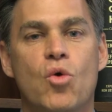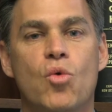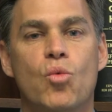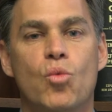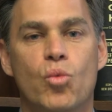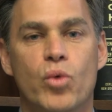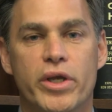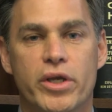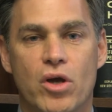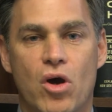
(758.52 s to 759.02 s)

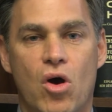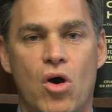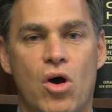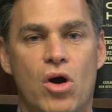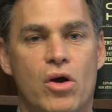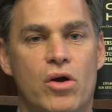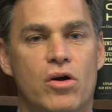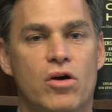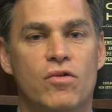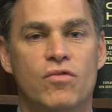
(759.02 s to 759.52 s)
we
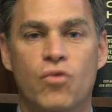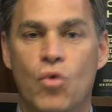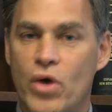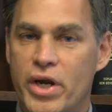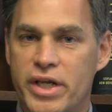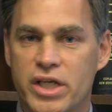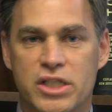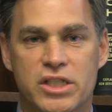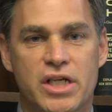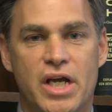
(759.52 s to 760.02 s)
are
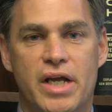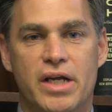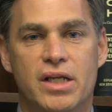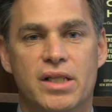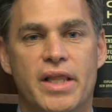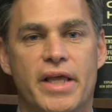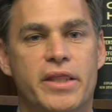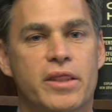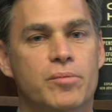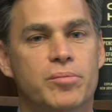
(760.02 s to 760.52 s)
avoiding China
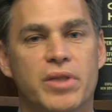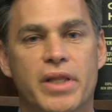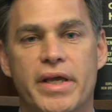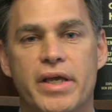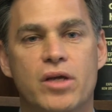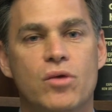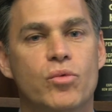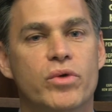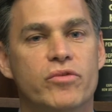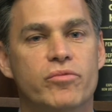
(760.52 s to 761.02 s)
like the
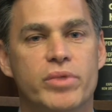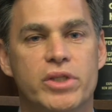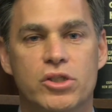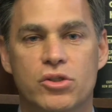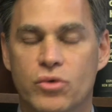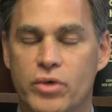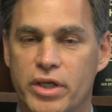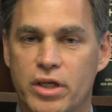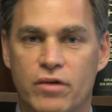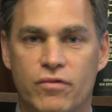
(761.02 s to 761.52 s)
plague. We've been
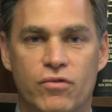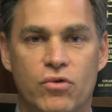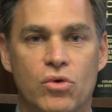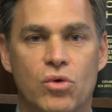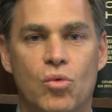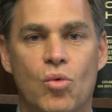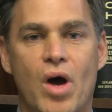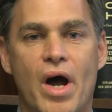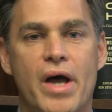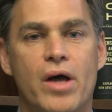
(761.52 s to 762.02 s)
doing it for
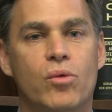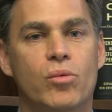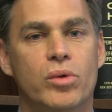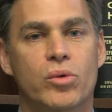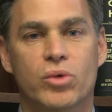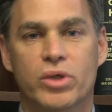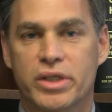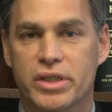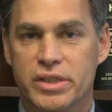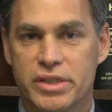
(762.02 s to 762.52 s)
a while. We
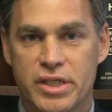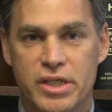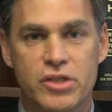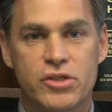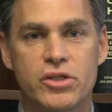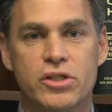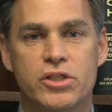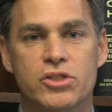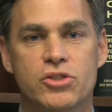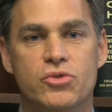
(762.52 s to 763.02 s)
will
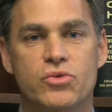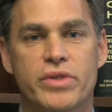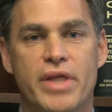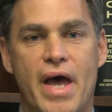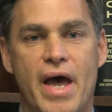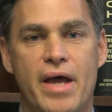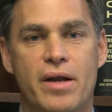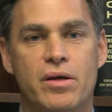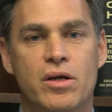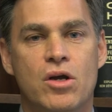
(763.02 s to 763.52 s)
continue to do
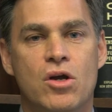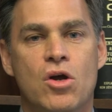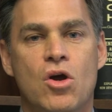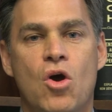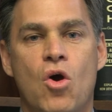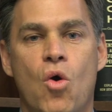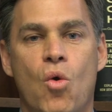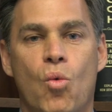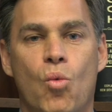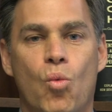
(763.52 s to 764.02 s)
that.
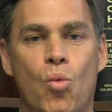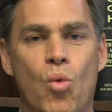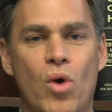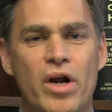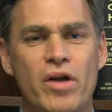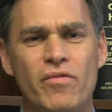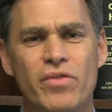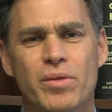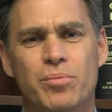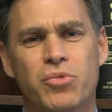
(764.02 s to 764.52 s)
One
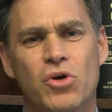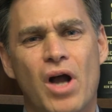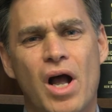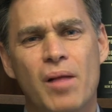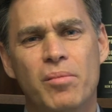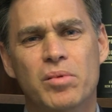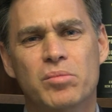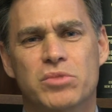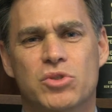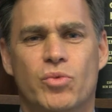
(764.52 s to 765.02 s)
of the
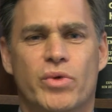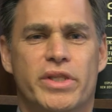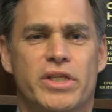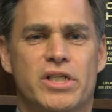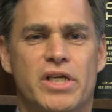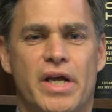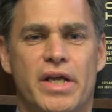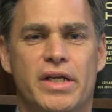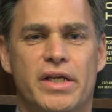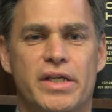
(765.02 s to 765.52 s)
problems with
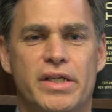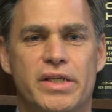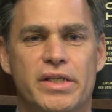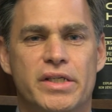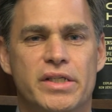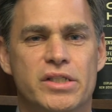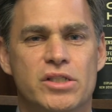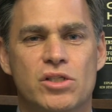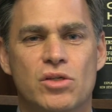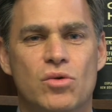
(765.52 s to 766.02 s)
China
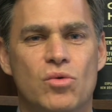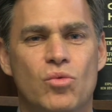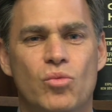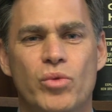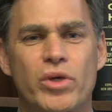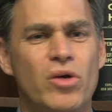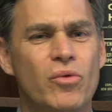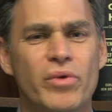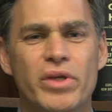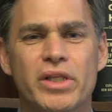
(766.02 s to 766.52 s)
is
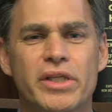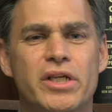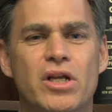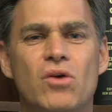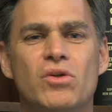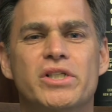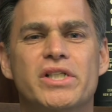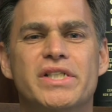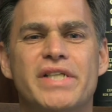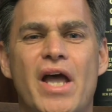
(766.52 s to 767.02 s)
we don't really
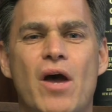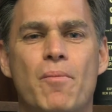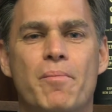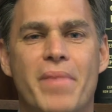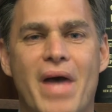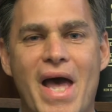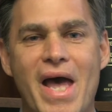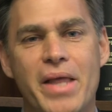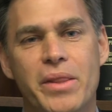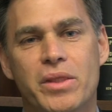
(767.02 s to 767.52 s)
know just how
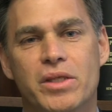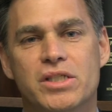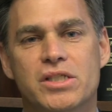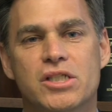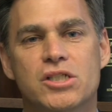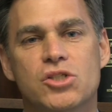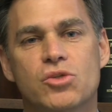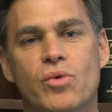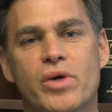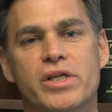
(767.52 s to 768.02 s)
bad the
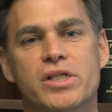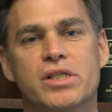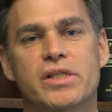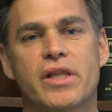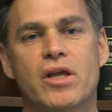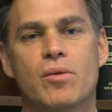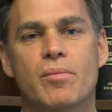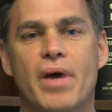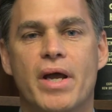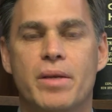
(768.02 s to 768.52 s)
situation
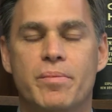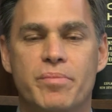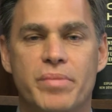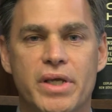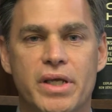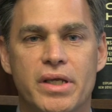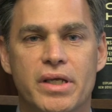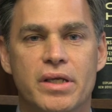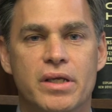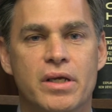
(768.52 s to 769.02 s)
there might
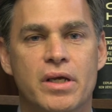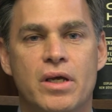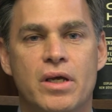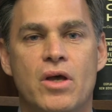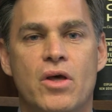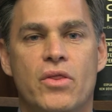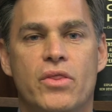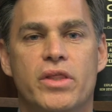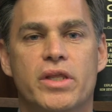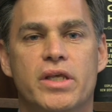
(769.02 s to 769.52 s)
be.
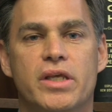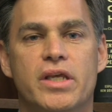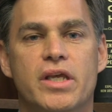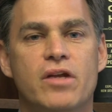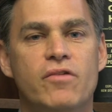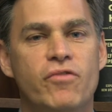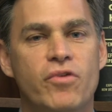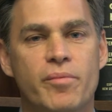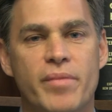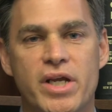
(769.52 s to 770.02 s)
The
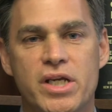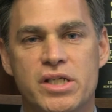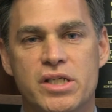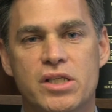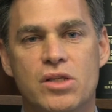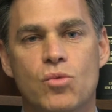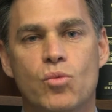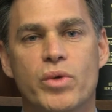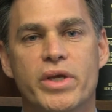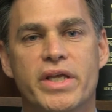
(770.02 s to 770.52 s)
information
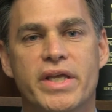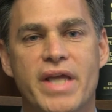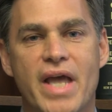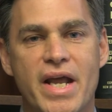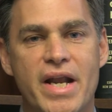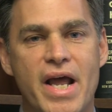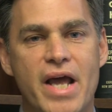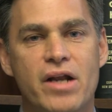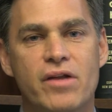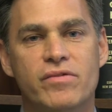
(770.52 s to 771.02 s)
that we
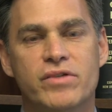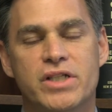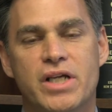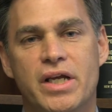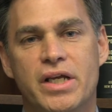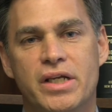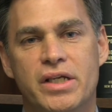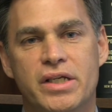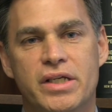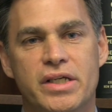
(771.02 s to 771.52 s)
get out of
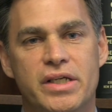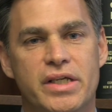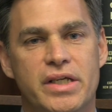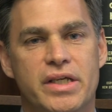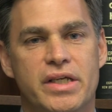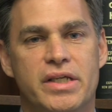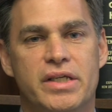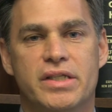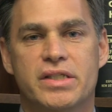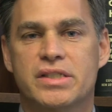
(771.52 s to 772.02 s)
China
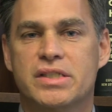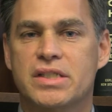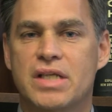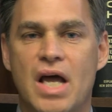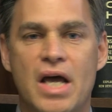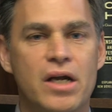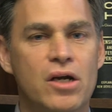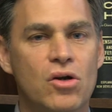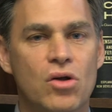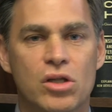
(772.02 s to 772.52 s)
is
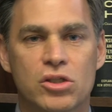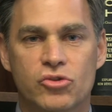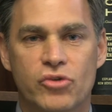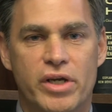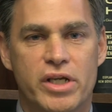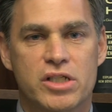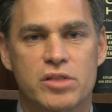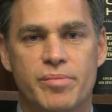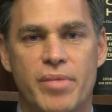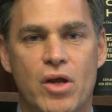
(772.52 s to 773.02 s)
not at all
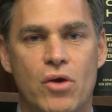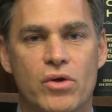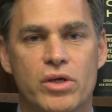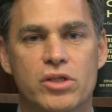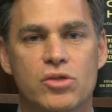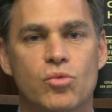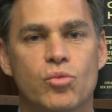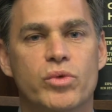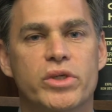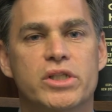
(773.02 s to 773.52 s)
transparent.
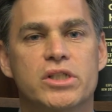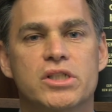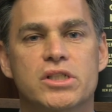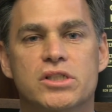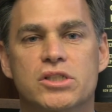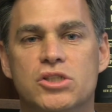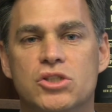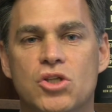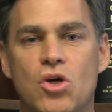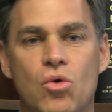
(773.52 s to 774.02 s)
We
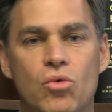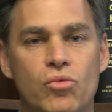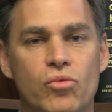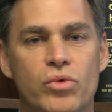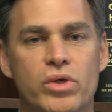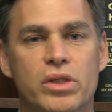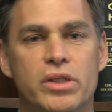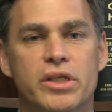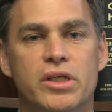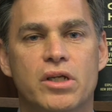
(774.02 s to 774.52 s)
just don't
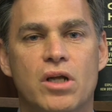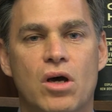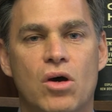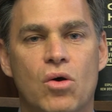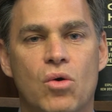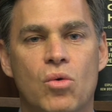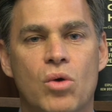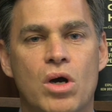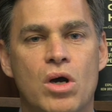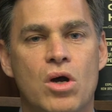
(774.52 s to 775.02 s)
really
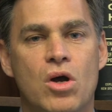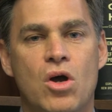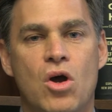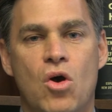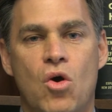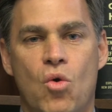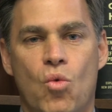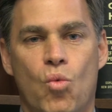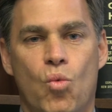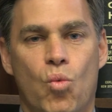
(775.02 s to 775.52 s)
know
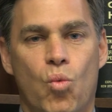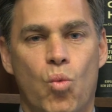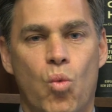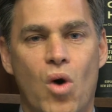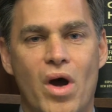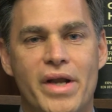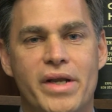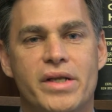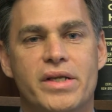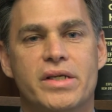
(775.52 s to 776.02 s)

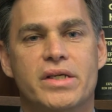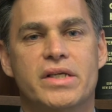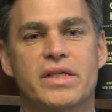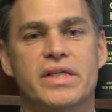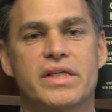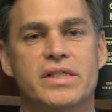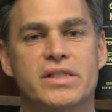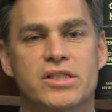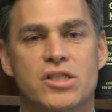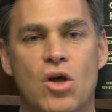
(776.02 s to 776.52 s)
what
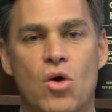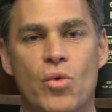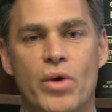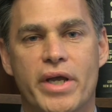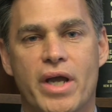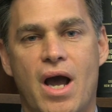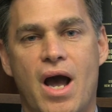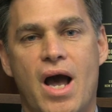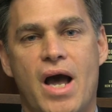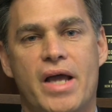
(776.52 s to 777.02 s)
is
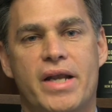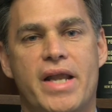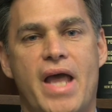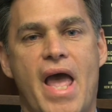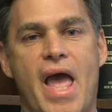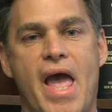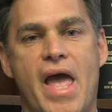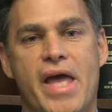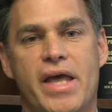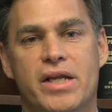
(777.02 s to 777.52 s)
going on.
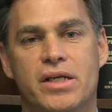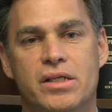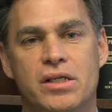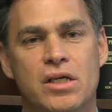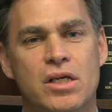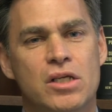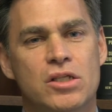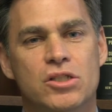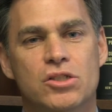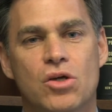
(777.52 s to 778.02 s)
And
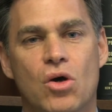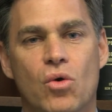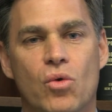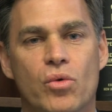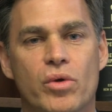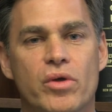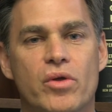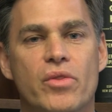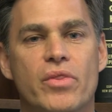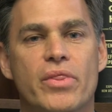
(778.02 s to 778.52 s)

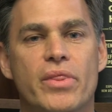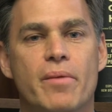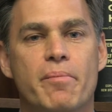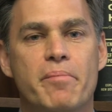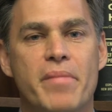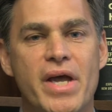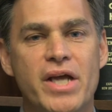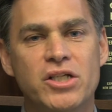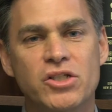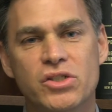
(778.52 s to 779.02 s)
so the
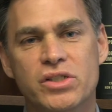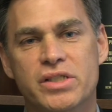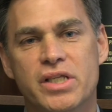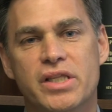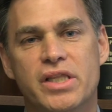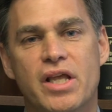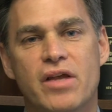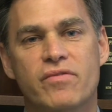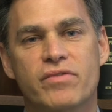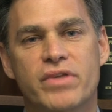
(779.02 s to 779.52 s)
measures
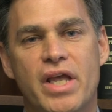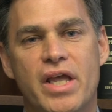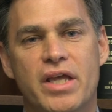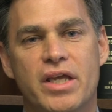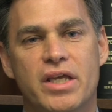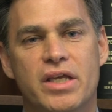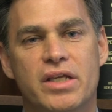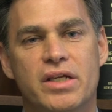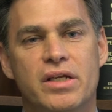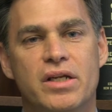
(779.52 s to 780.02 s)
that they've
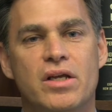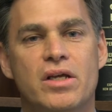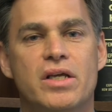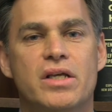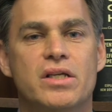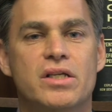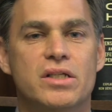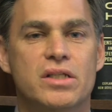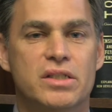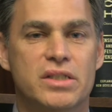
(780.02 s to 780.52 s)
taken
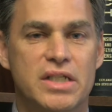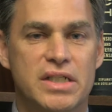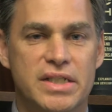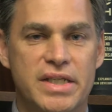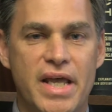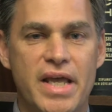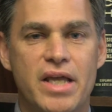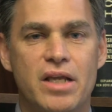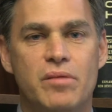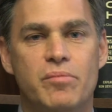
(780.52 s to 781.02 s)
to
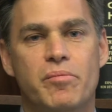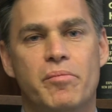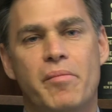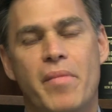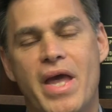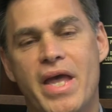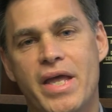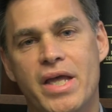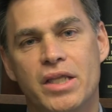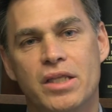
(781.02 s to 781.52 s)
date
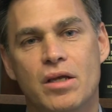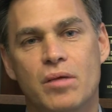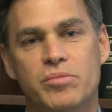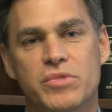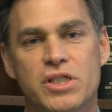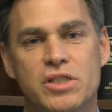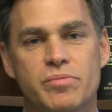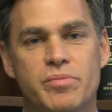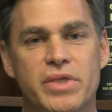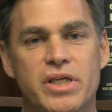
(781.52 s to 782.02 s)
may end up
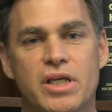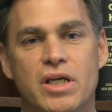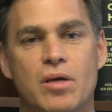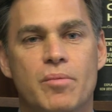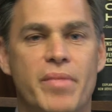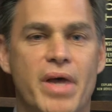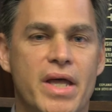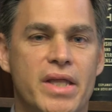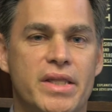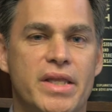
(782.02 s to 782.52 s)
just being a
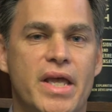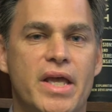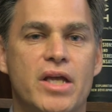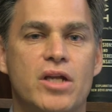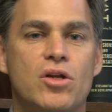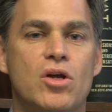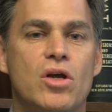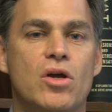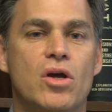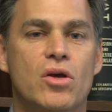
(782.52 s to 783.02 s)

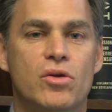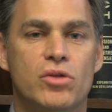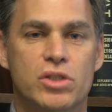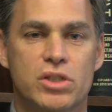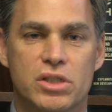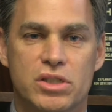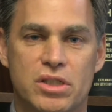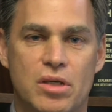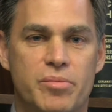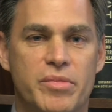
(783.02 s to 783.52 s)
Band-Aid
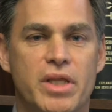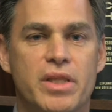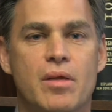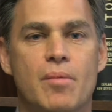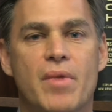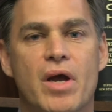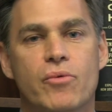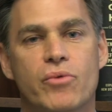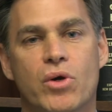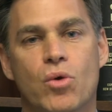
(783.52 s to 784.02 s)
to something that
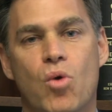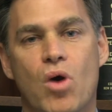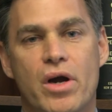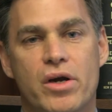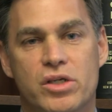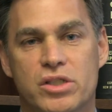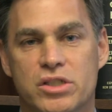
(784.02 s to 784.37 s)
might require